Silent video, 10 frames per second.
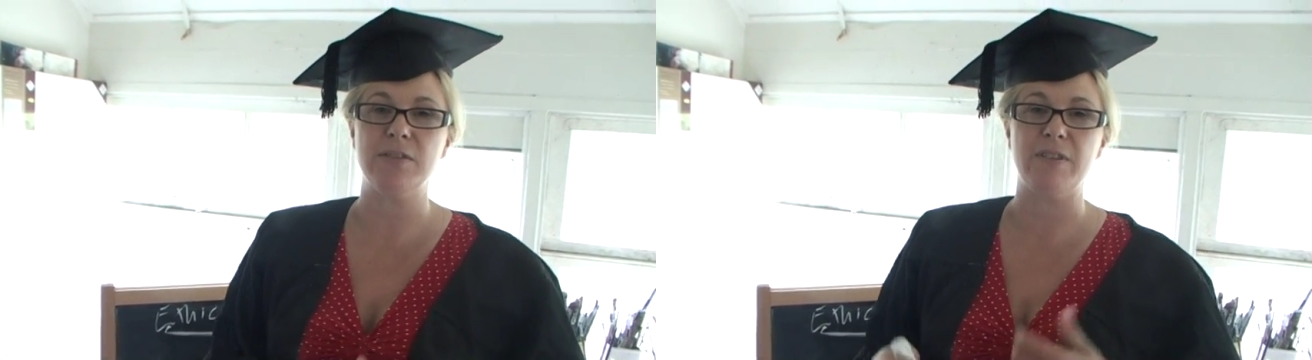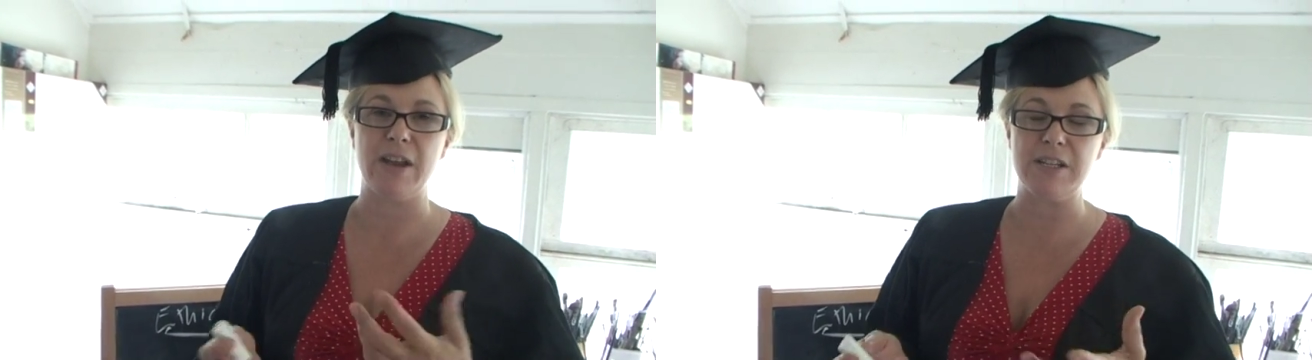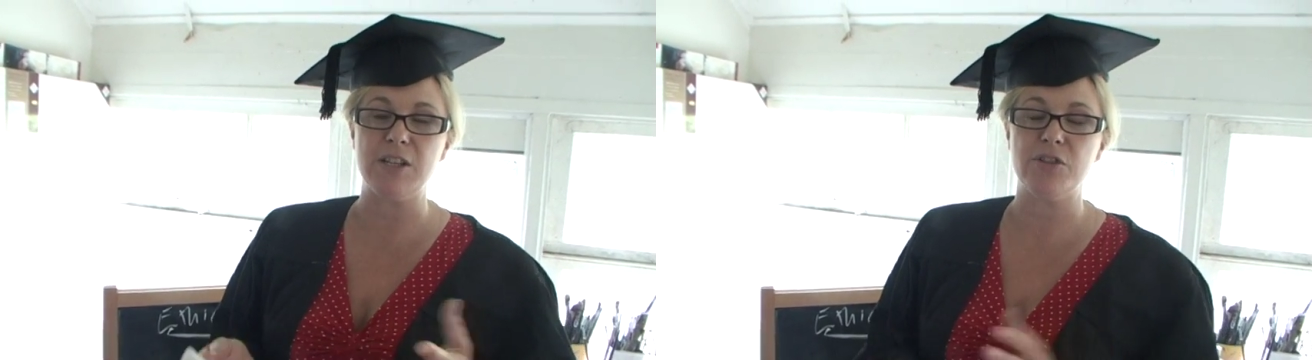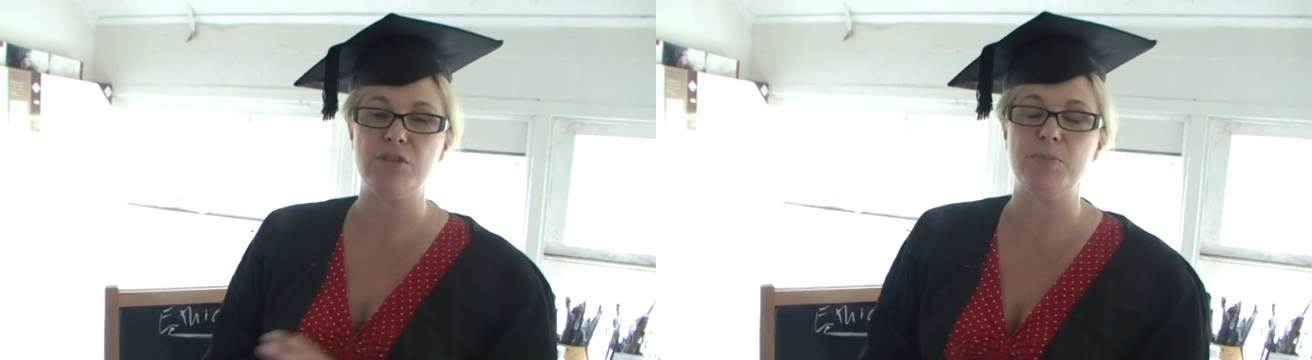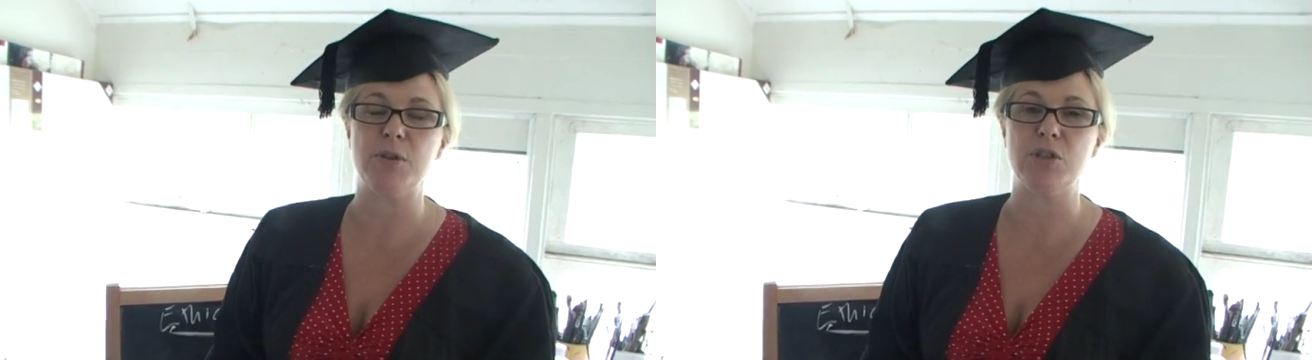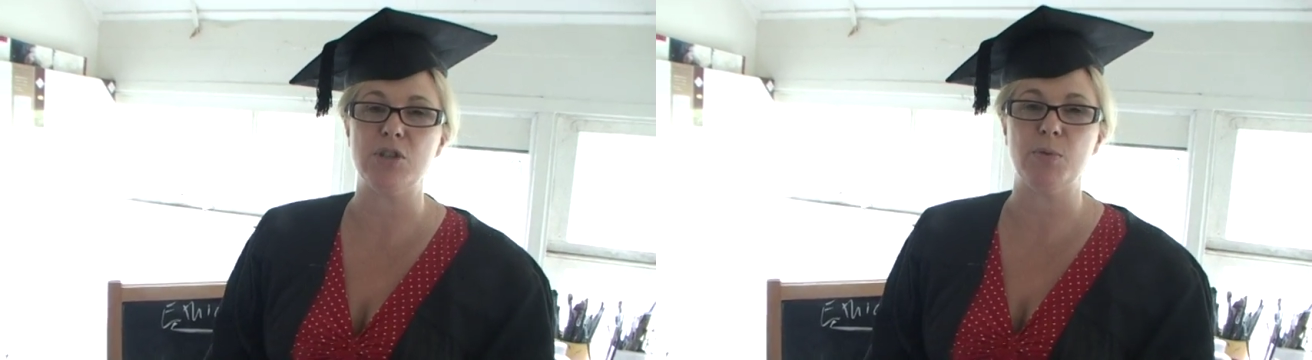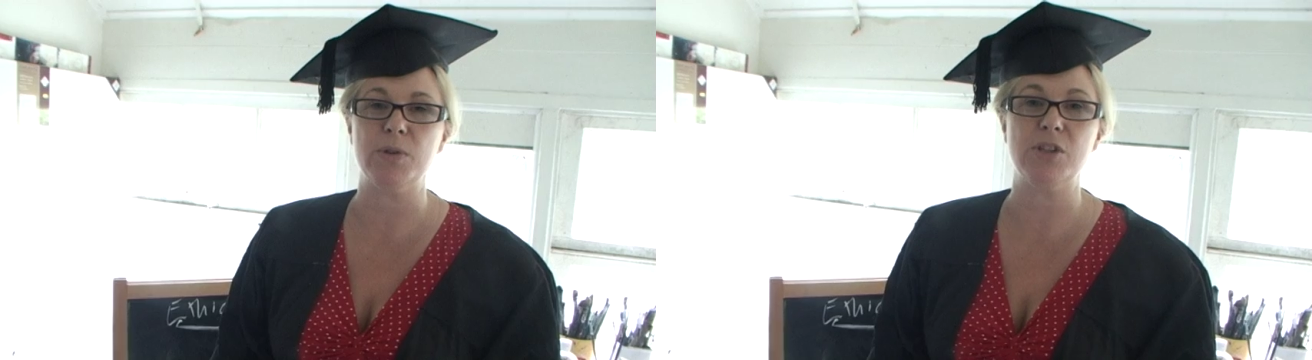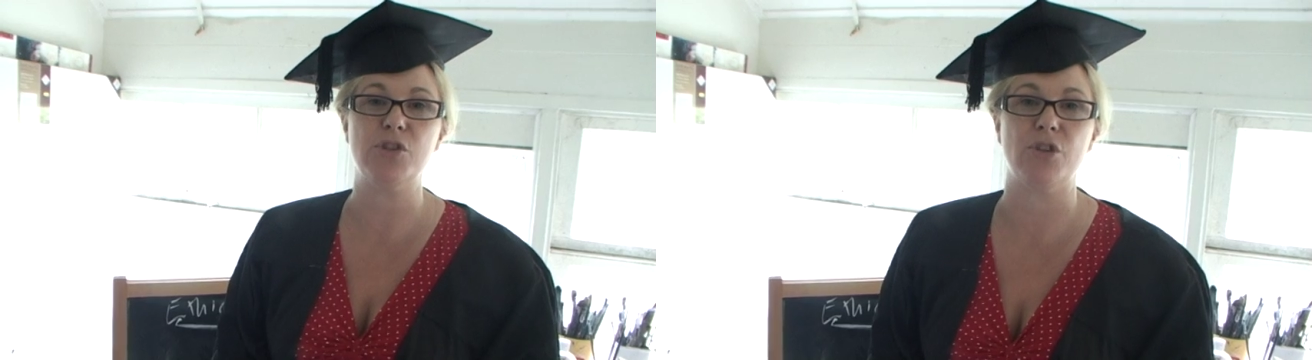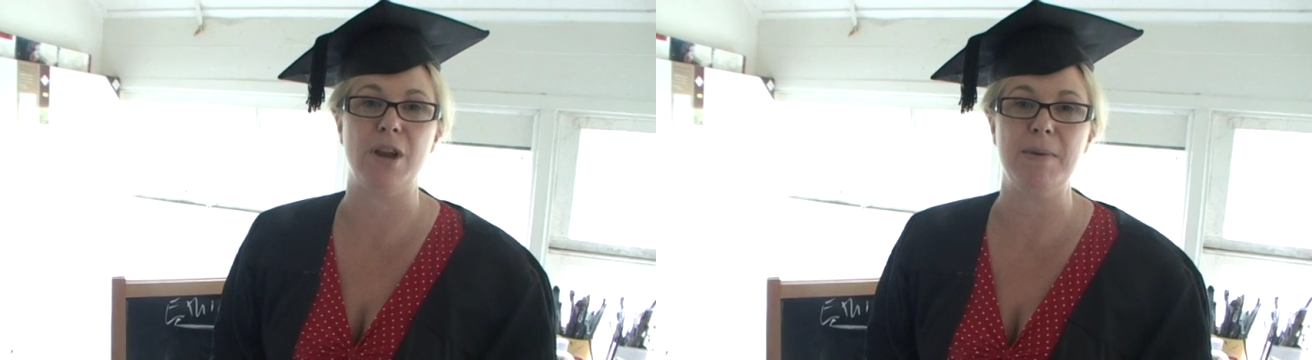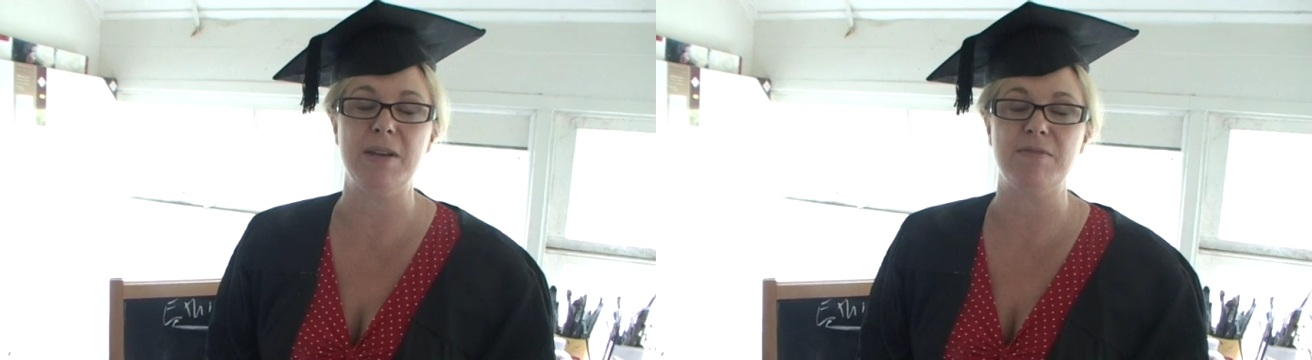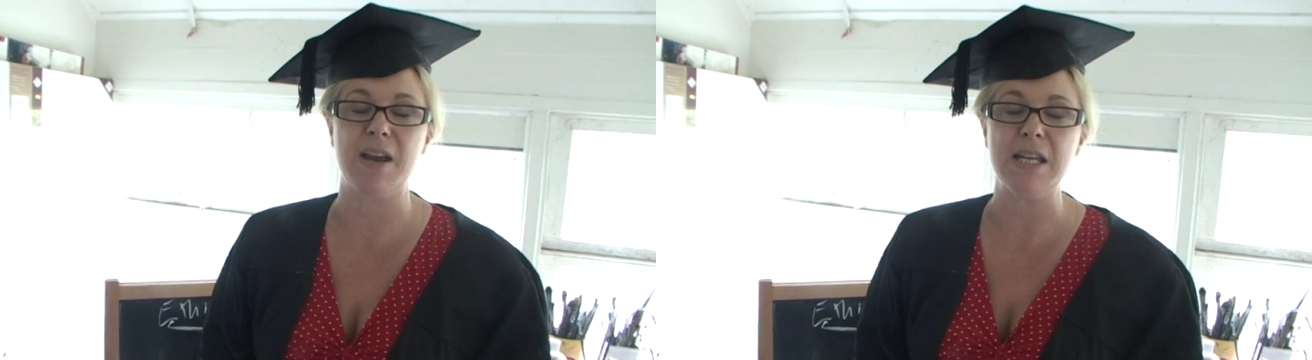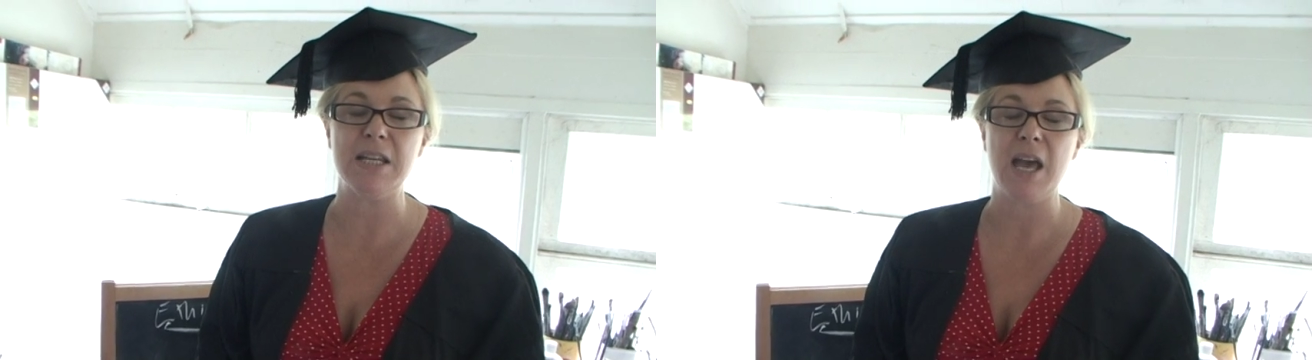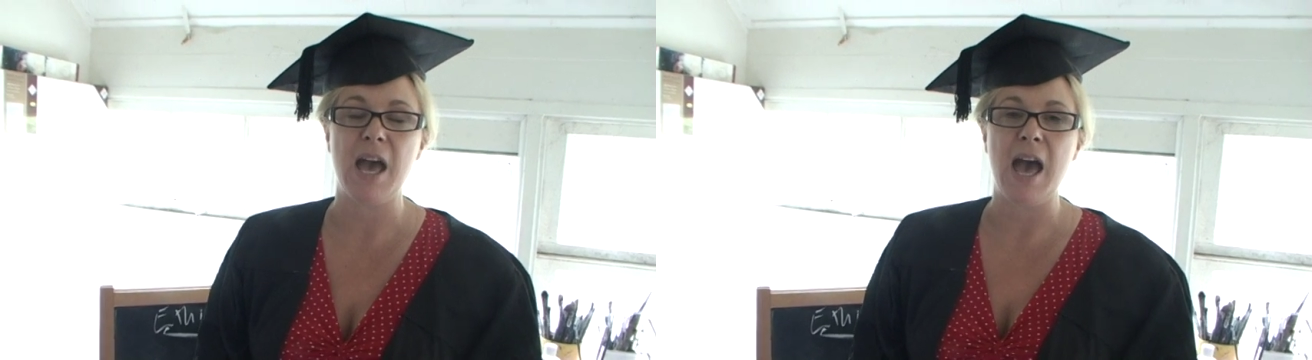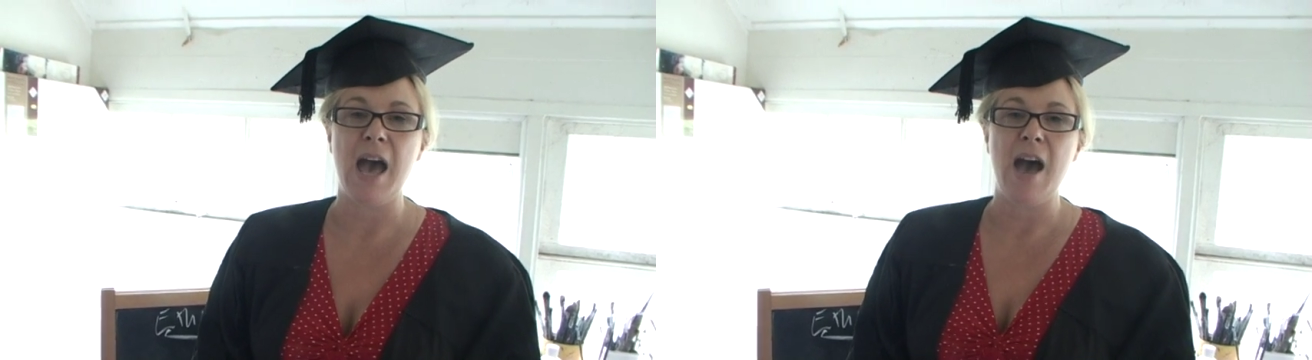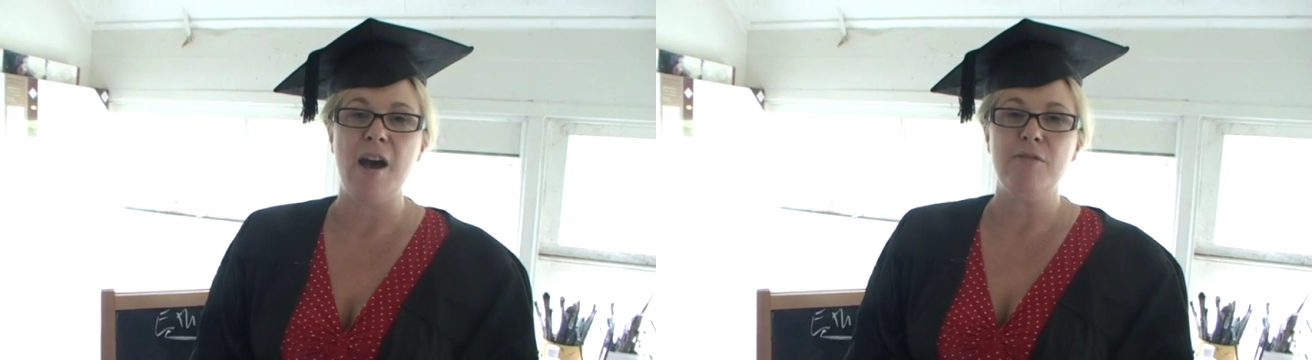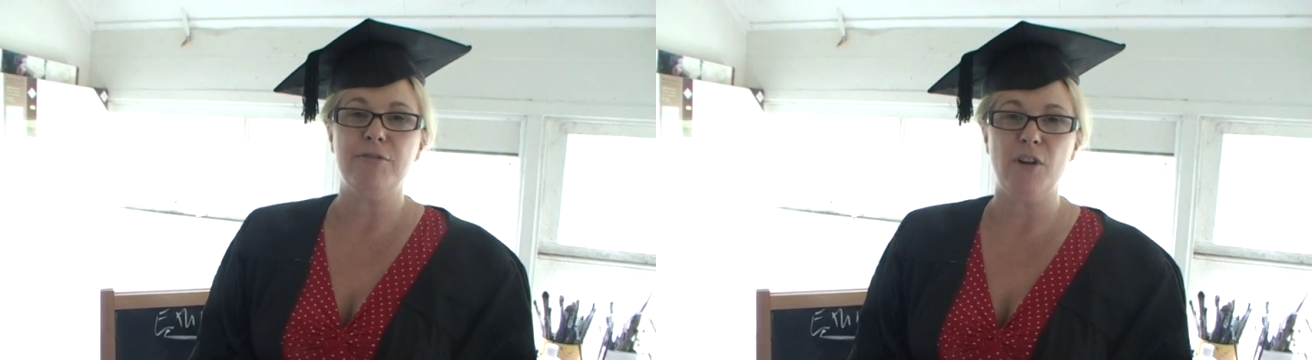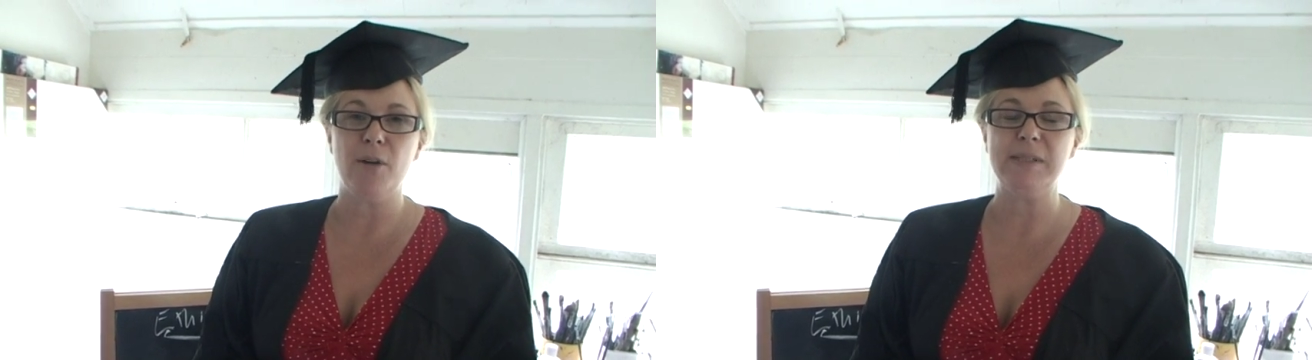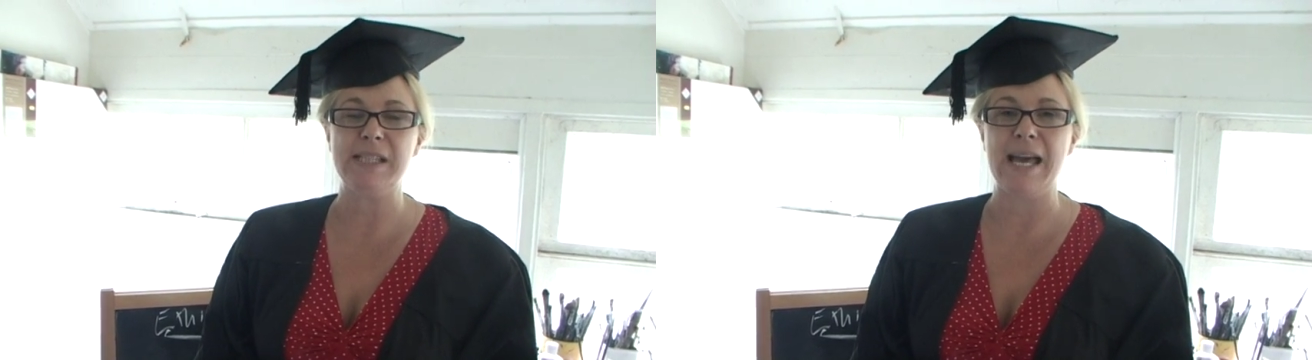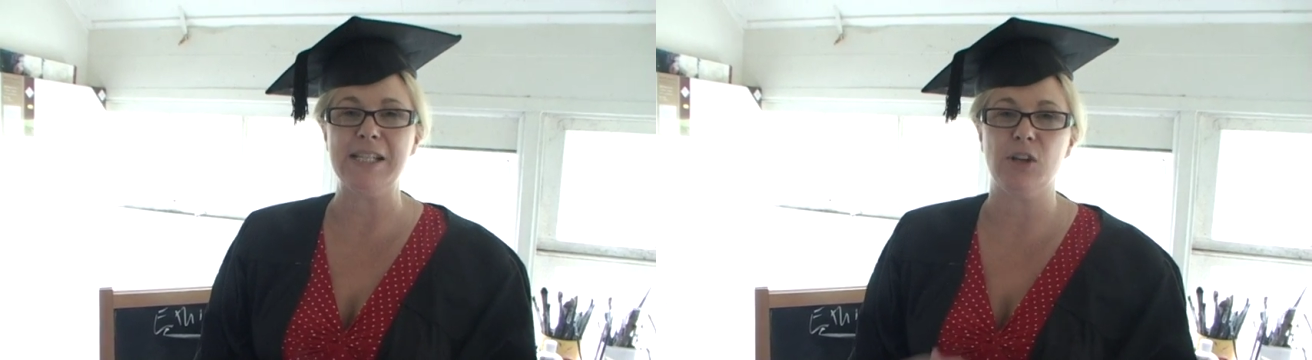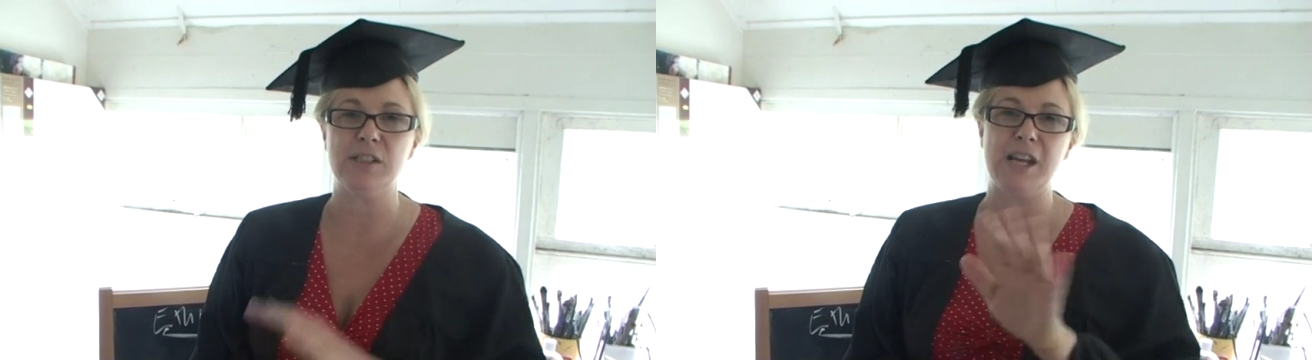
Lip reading: funding contribution towards the Dreaming event from Santos.